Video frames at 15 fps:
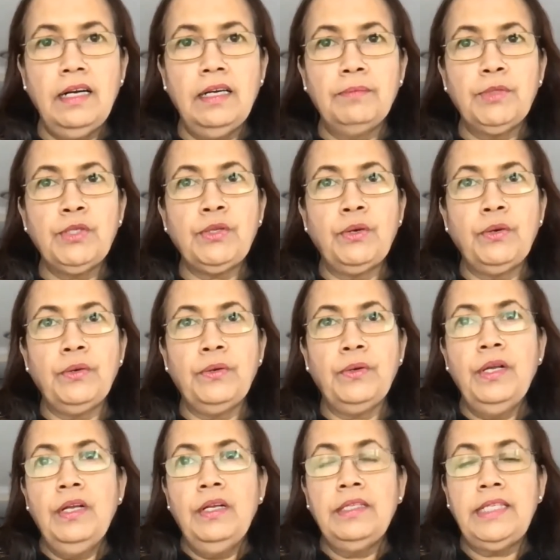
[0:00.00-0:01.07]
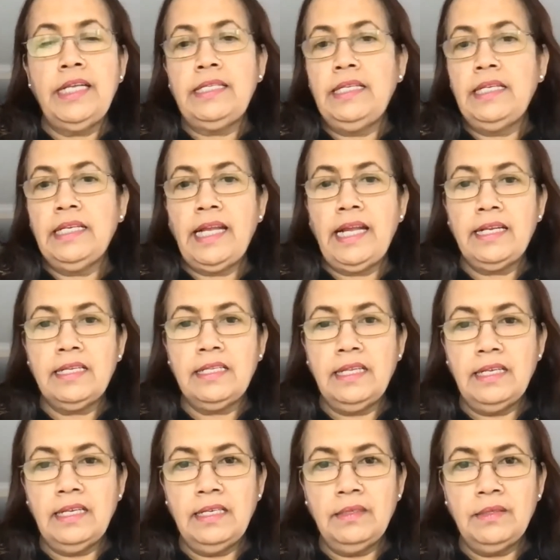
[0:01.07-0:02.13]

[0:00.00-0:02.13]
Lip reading: So they didn't get the